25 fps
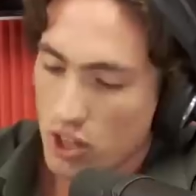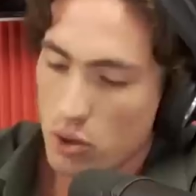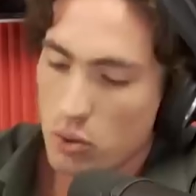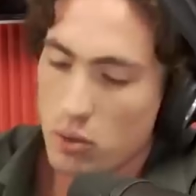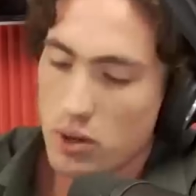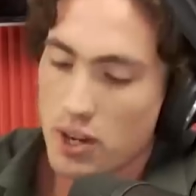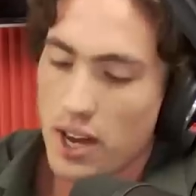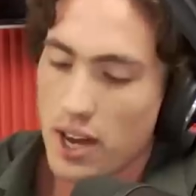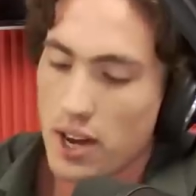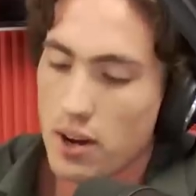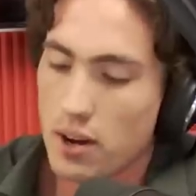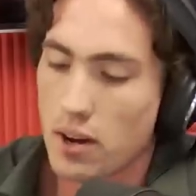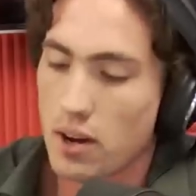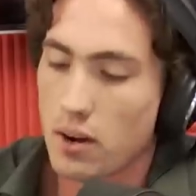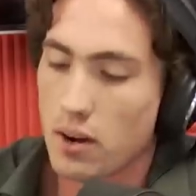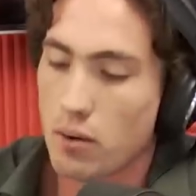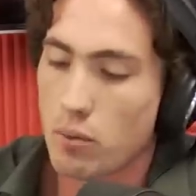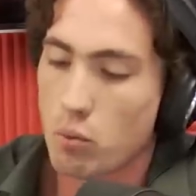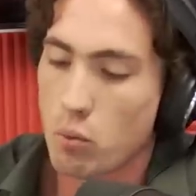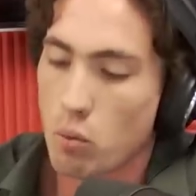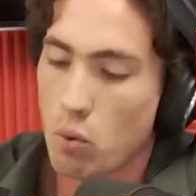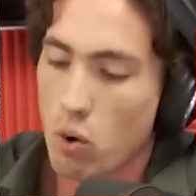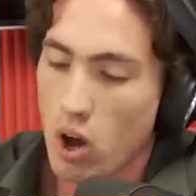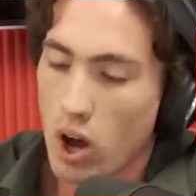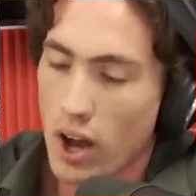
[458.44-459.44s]
Q and A
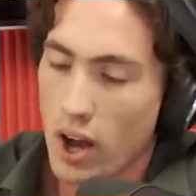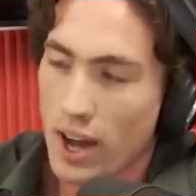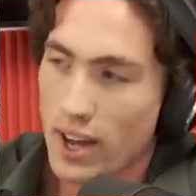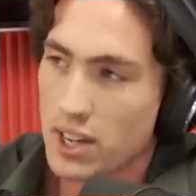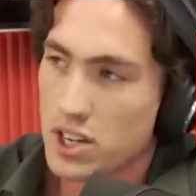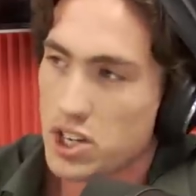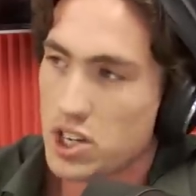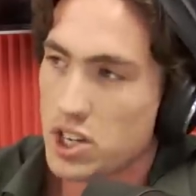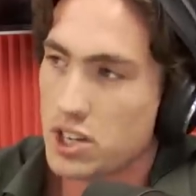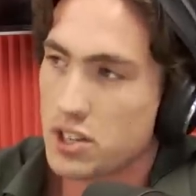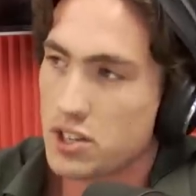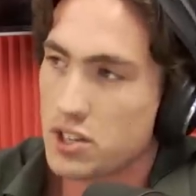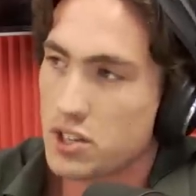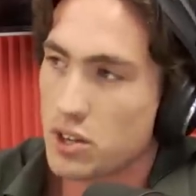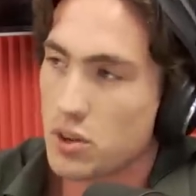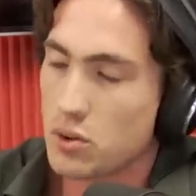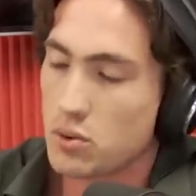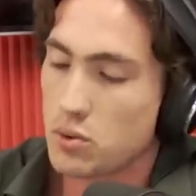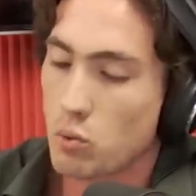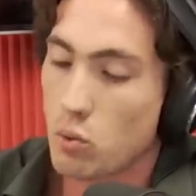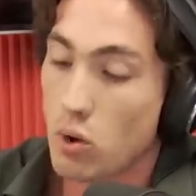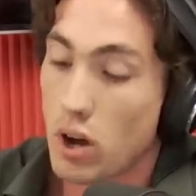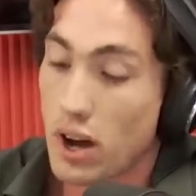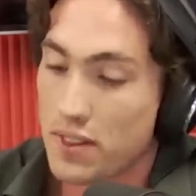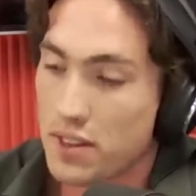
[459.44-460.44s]
why she's so
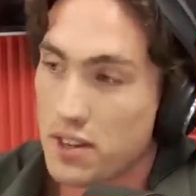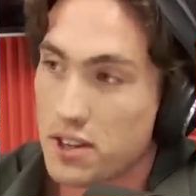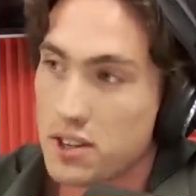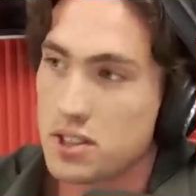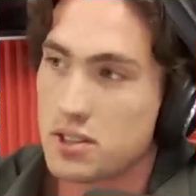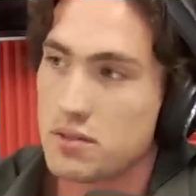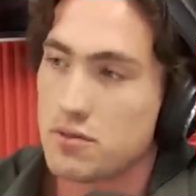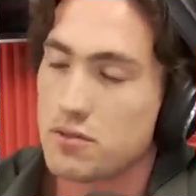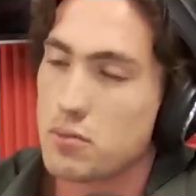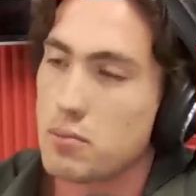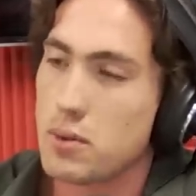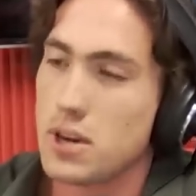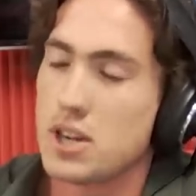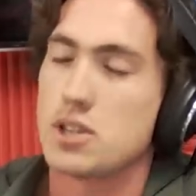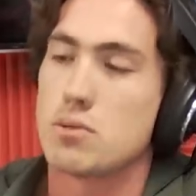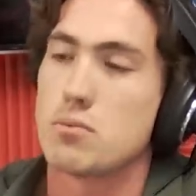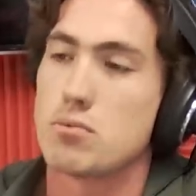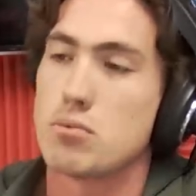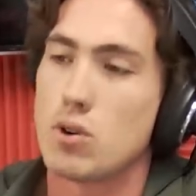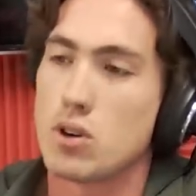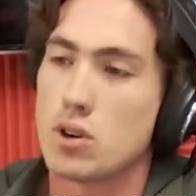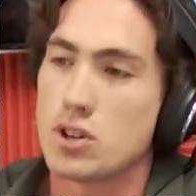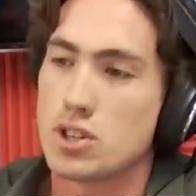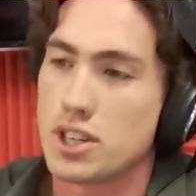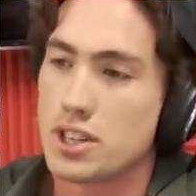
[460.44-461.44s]
why the disinformation
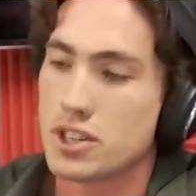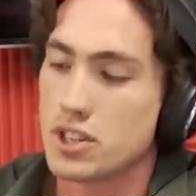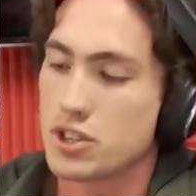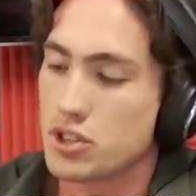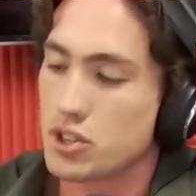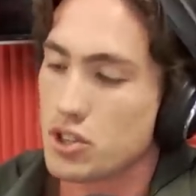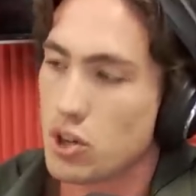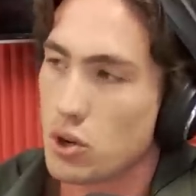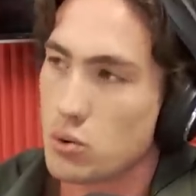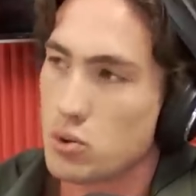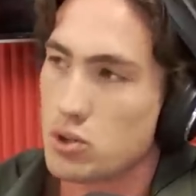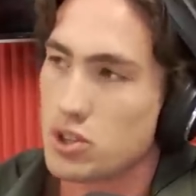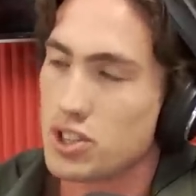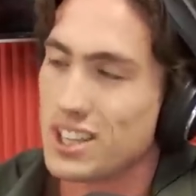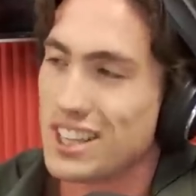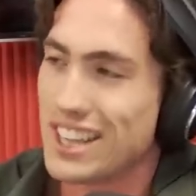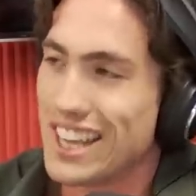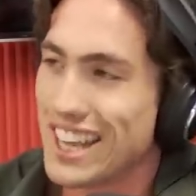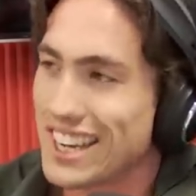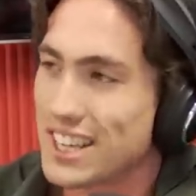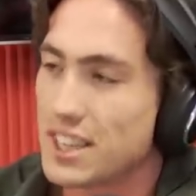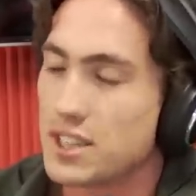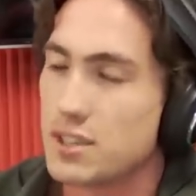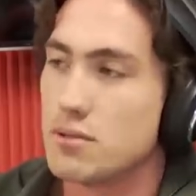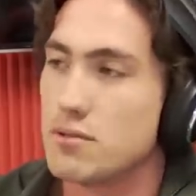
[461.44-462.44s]
project are so
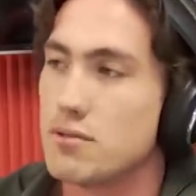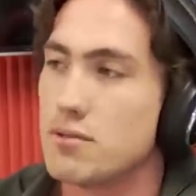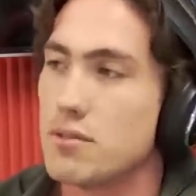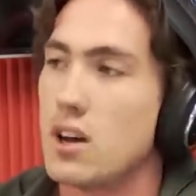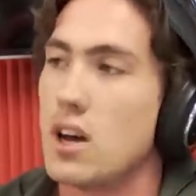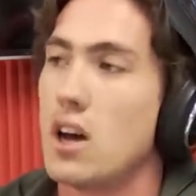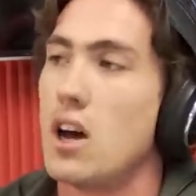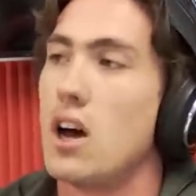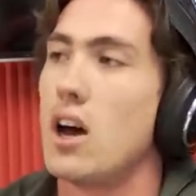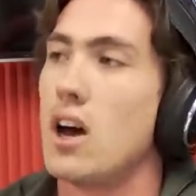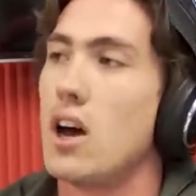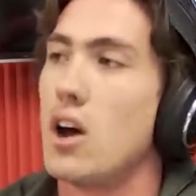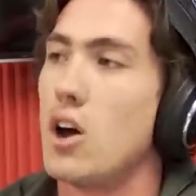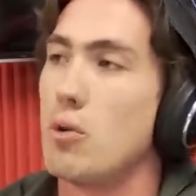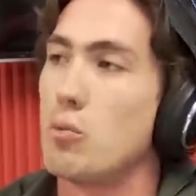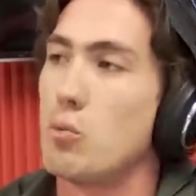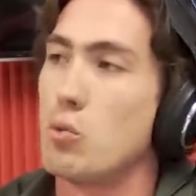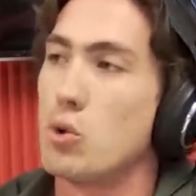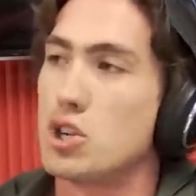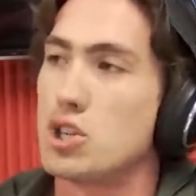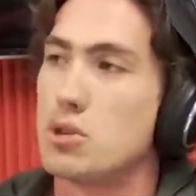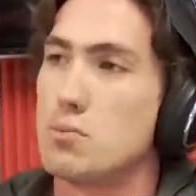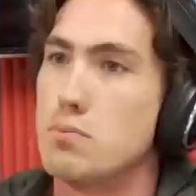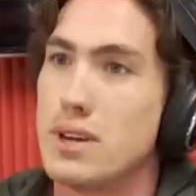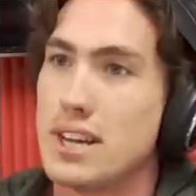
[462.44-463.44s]
selective uh, on
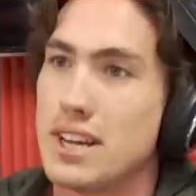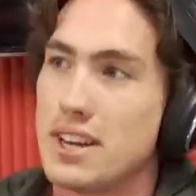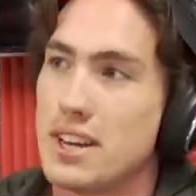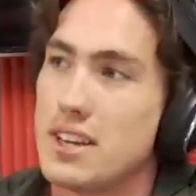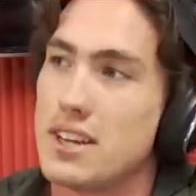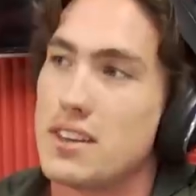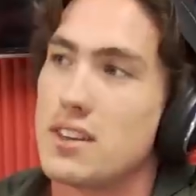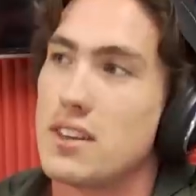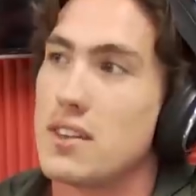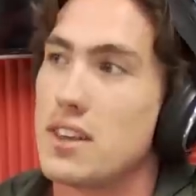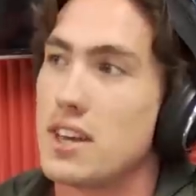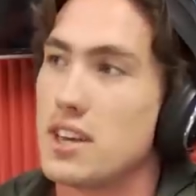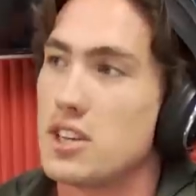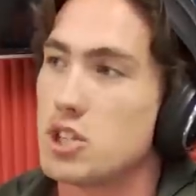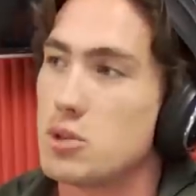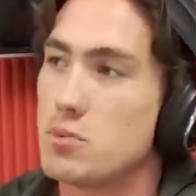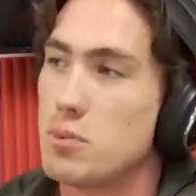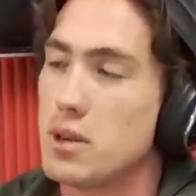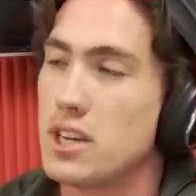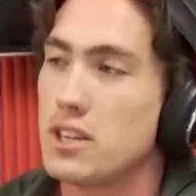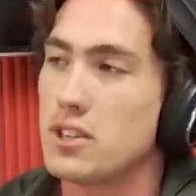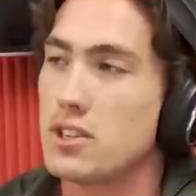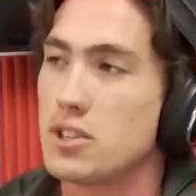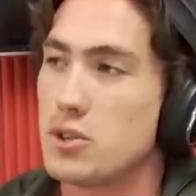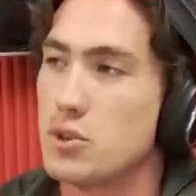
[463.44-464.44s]
which media that they
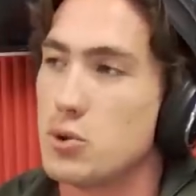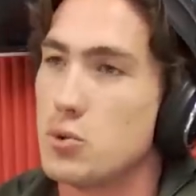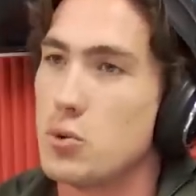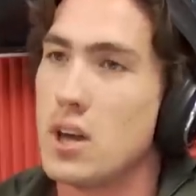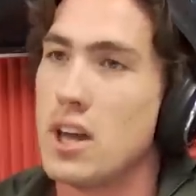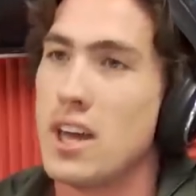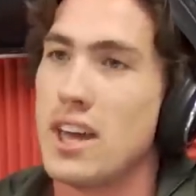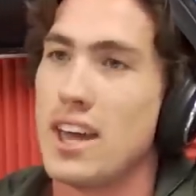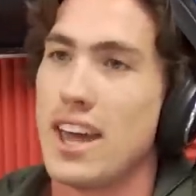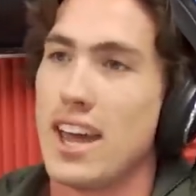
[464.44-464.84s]
speak to,